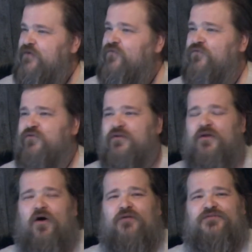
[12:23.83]

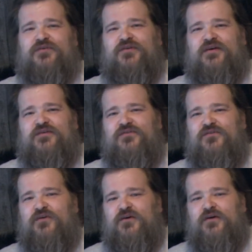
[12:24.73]
flaunted
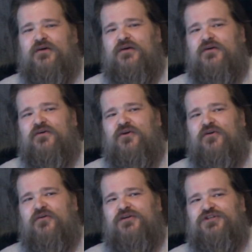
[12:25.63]
his
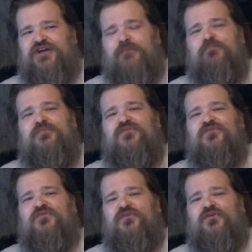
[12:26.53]
girlish
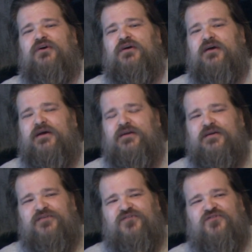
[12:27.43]
hips and
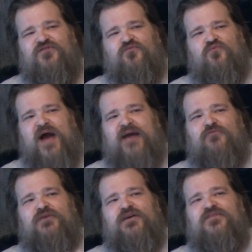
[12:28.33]
his
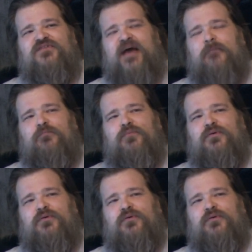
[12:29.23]
swaggering step,